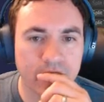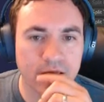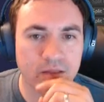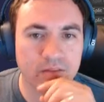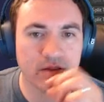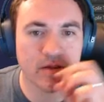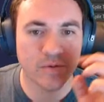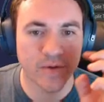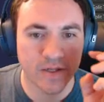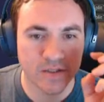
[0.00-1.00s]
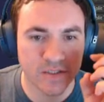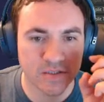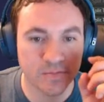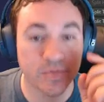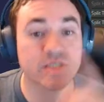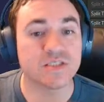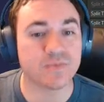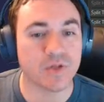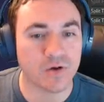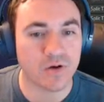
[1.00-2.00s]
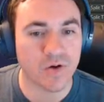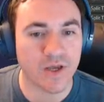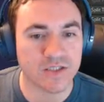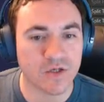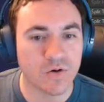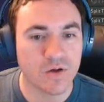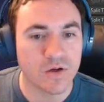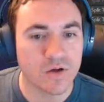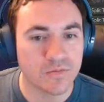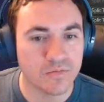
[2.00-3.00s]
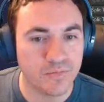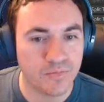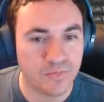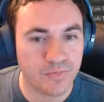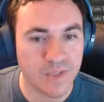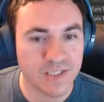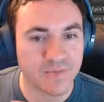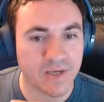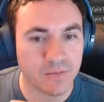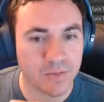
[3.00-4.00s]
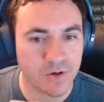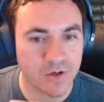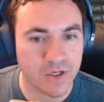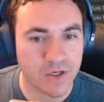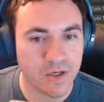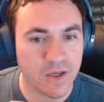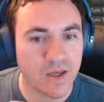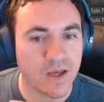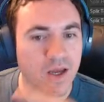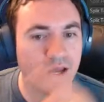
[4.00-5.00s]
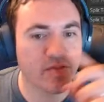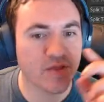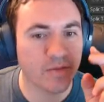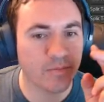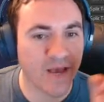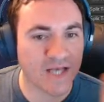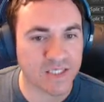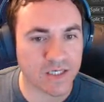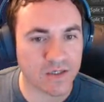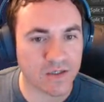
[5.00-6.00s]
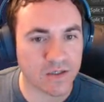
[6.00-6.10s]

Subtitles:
And then, wait, this is blur. Okay, so let's make it blurry. And then mask it.